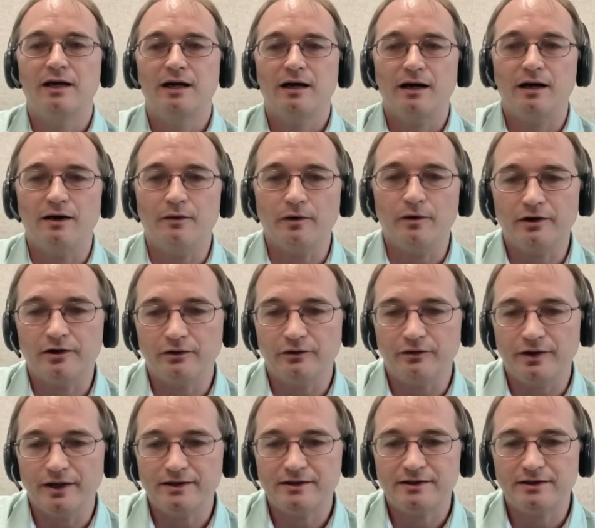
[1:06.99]
working on their
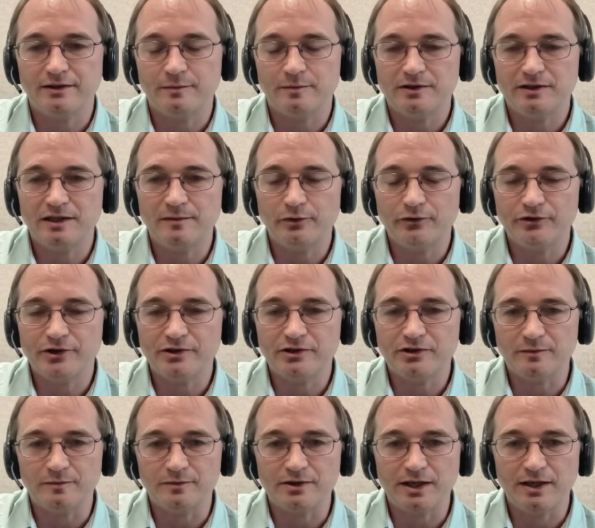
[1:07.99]
Siebel systems,
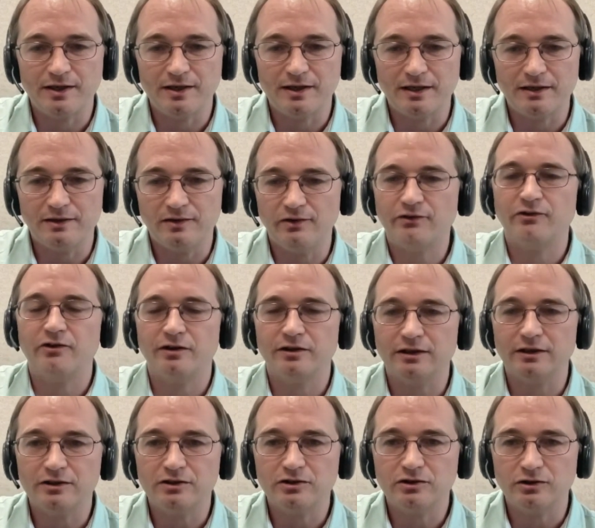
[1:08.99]
and then decided
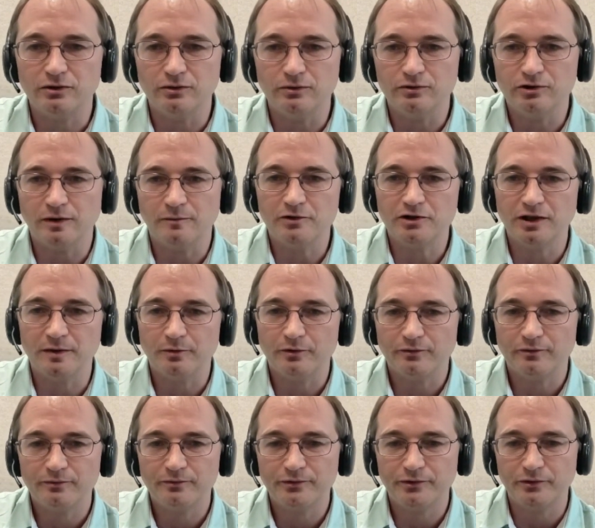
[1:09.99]
to jump ship
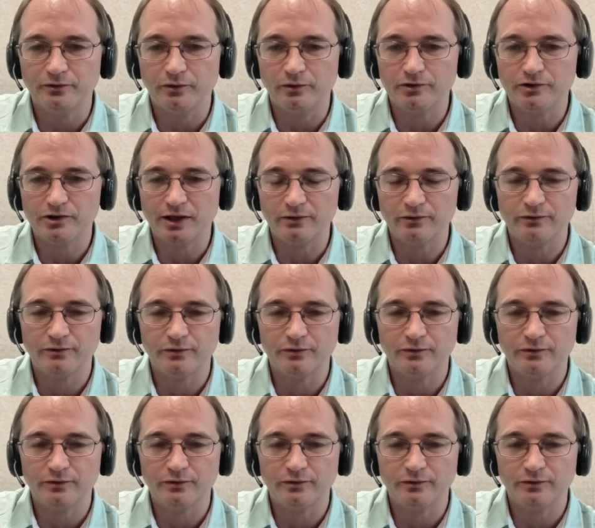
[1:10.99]
for Salesforce.